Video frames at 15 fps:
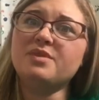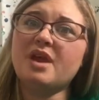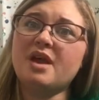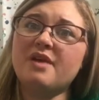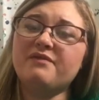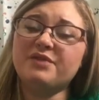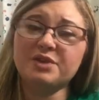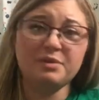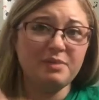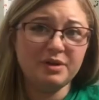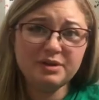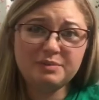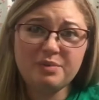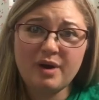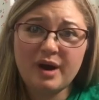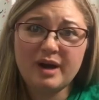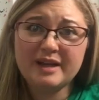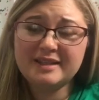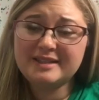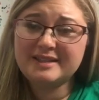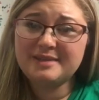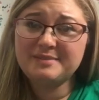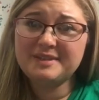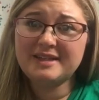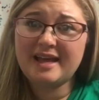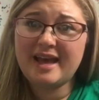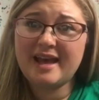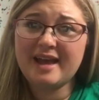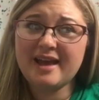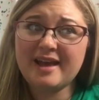for the most part, it seems
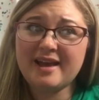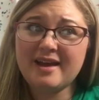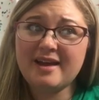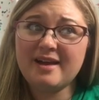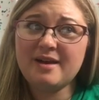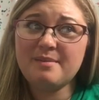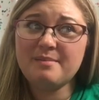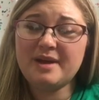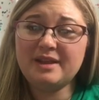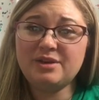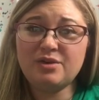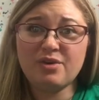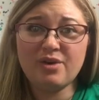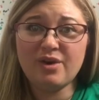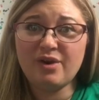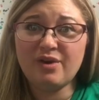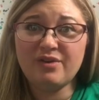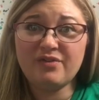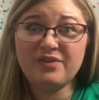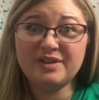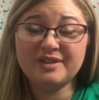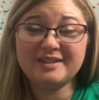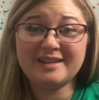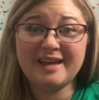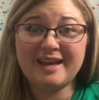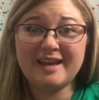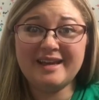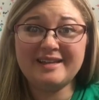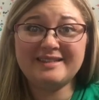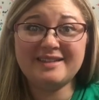like my little girl feels like
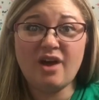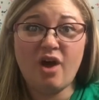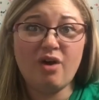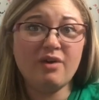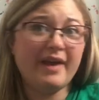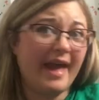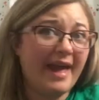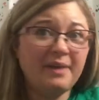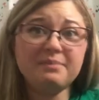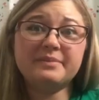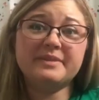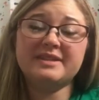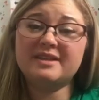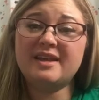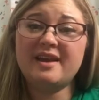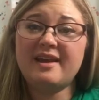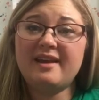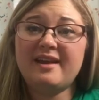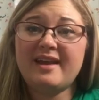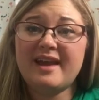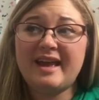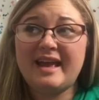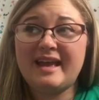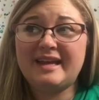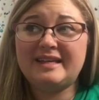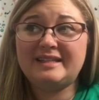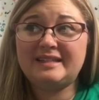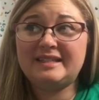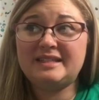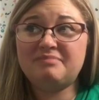it's all games.
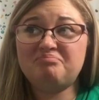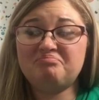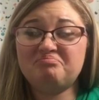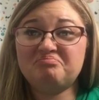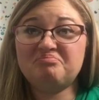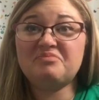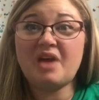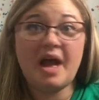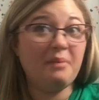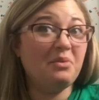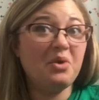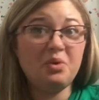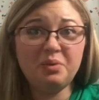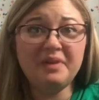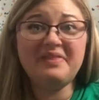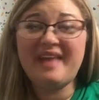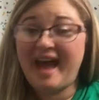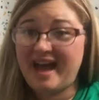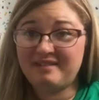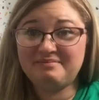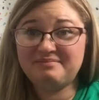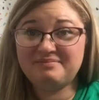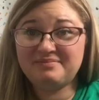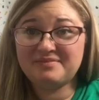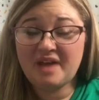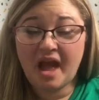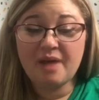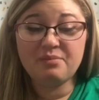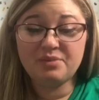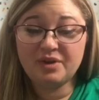And I'm cool with that.
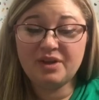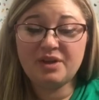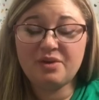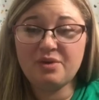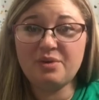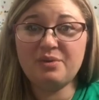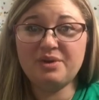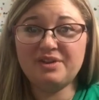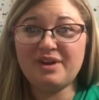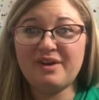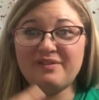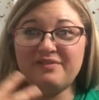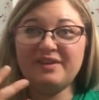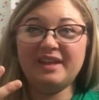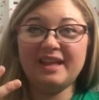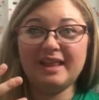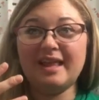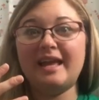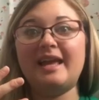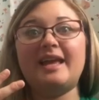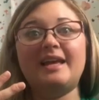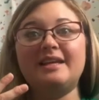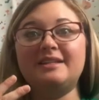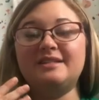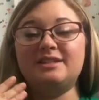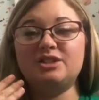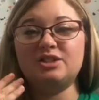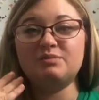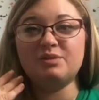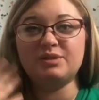I'm really cool with her feeling like it's
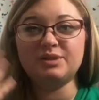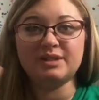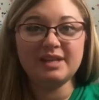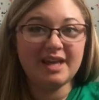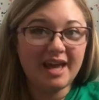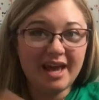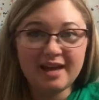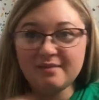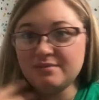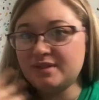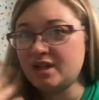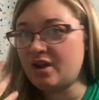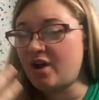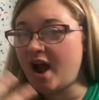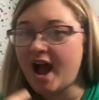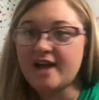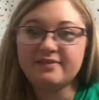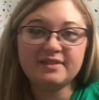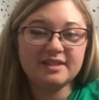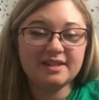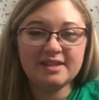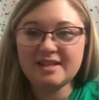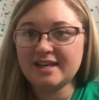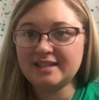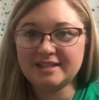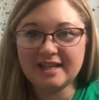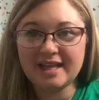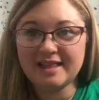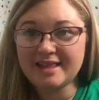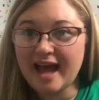just mostly games and crafts and things
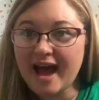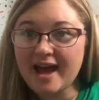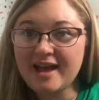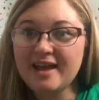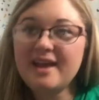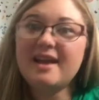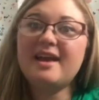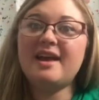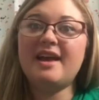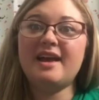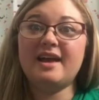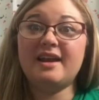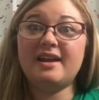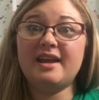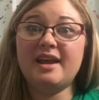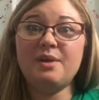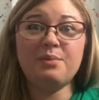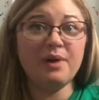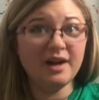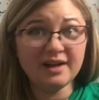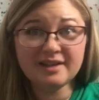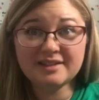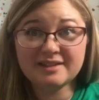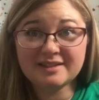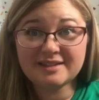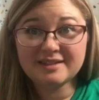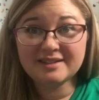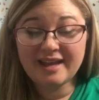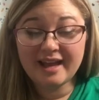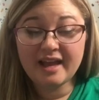like that. And it works.
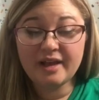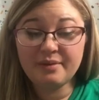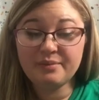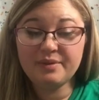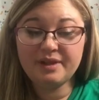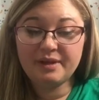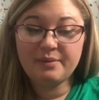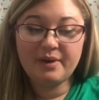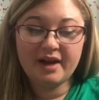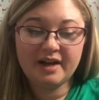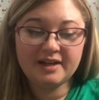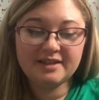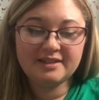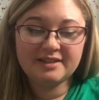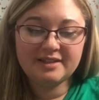Like, it really works.